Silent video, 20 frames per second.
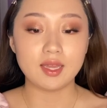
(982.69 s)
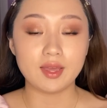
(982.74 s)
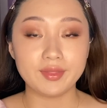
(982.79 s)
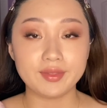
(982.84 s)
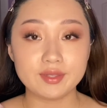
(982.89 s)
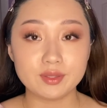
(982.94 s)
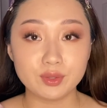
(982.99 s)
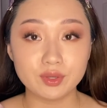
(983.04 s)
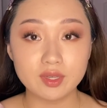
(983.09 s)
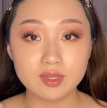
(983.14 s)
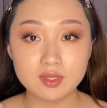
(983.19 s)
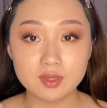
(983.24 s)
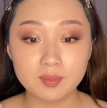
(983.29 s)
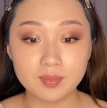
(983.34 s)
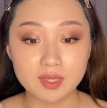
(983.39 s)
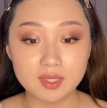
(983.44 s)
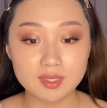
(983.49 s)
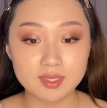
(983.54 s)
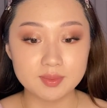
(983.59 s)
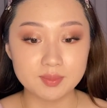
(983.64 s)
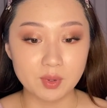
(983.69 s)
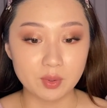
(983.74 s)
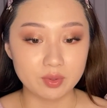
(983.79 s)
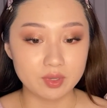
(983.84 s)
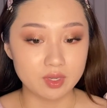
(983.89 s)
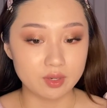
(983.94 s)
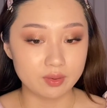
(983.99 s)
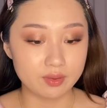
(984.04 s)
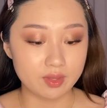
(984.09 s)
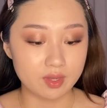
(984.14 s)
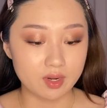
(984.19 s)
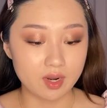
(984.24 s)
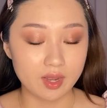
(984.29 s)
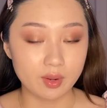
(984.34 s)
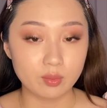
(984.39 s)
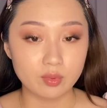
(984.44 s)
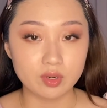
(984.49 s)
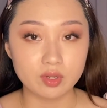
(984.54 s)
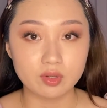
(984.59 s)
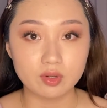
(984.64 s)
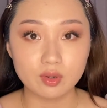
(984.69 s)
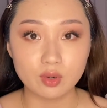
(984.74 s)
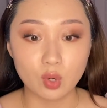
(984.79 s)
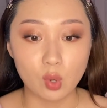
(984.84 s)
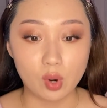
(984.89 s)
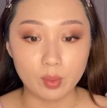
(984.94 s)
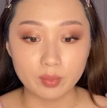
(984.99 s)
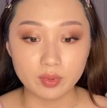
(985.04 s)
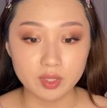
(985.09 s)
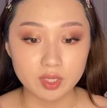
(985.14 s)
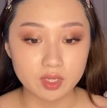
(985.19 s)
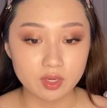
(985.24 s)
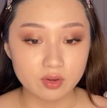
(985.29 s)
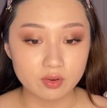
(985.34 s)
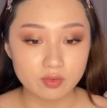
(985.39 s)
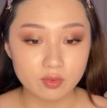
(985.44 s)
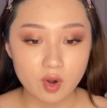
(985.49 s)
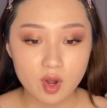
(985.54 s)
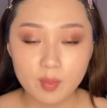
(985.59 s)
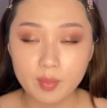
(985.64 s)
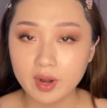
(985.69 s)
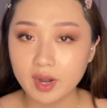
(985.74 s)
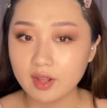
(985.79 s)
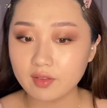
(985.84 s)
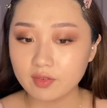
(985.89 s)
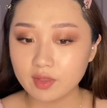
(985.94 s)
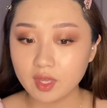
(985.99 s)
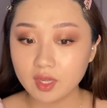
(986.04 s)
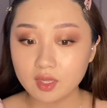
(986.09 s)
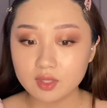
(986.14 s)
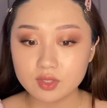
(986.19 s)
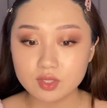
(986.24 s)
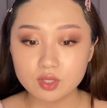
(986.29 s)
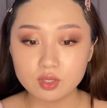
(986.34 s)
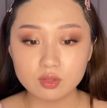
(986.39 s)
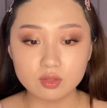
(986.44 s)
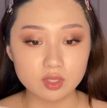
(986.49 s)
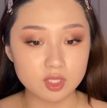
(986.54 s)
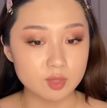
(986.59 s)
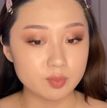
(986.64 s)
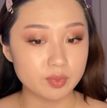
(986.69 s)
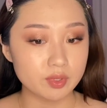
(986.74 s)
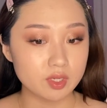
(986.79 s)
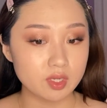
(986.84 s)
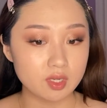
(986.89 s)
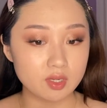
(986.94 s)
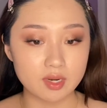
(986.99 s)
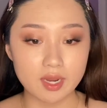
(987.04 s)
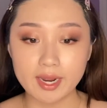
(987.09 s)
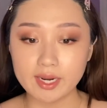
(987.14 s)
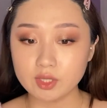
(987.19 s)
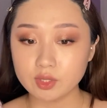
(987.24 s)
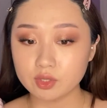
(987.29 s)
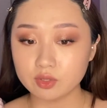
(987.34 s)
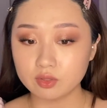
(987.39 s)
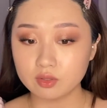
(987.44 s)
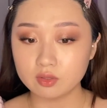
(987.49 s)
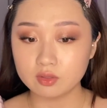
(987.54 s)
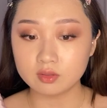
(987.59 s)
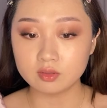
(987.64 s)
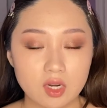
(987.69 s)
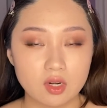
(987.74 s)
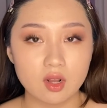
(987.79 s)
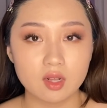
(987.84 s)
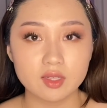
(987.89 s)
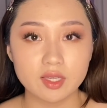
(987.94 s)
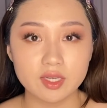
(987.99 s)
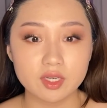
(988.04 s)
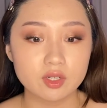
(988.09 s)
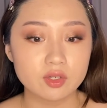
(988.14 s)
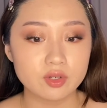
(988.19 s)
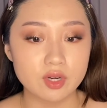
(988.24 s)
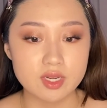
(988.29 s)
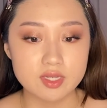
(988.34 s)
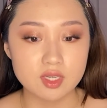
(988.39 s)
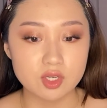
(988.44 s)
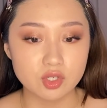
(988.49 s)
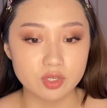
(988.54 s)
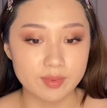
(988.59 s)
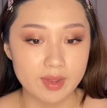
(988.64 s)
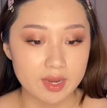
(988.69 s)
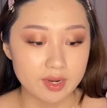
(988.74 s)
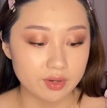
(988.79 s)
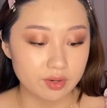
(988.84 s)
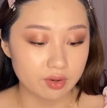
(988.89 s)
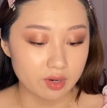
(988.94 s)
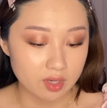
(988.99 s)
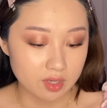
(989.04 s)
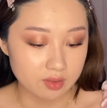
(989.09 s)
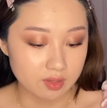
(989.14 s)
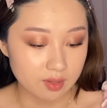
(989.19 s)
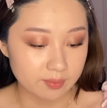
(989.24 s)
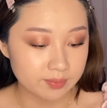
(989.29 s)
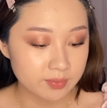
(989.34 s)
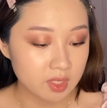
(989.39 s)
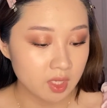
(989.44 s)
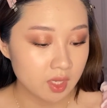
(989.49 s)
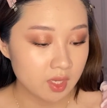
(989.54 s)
Yeah, this look is a bit smokier than I would normally go for, but I feel like it still looks pretty natural, not like crazy dramatic or anything.